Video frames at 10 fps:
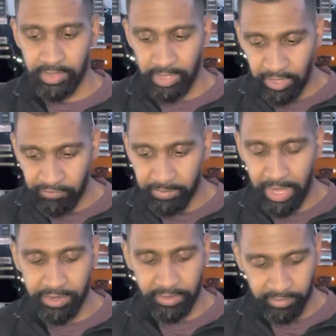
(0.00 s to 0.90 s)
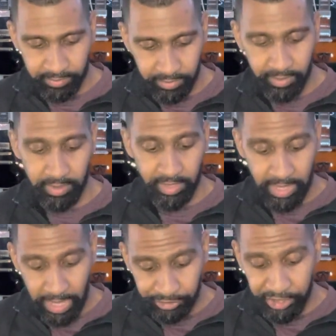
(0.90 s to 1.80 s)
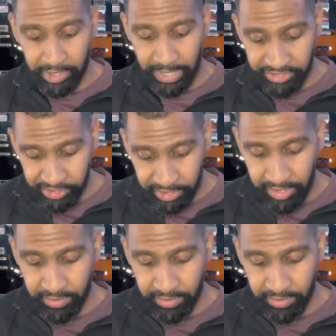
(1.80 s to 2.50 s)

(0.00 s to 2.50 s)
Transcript: F minor, treat it like C.